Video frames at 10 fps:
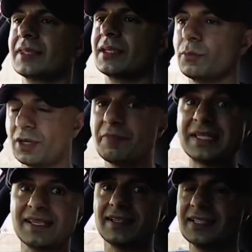when I've
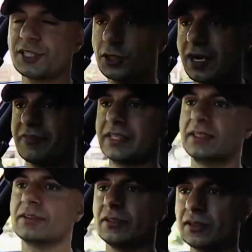been sat in traffic
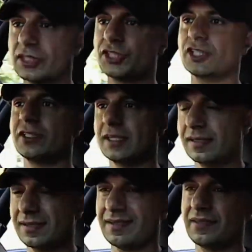on longer
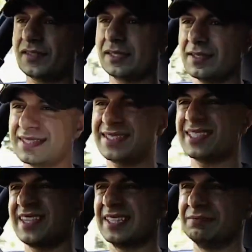journeys, I've started to
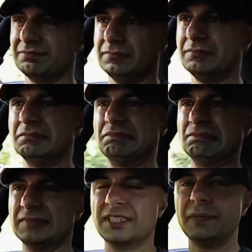think,
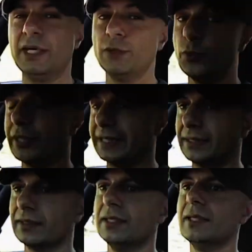that's a bit annoying.
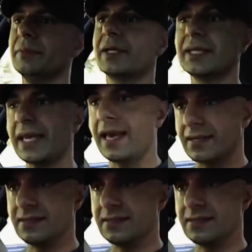But again,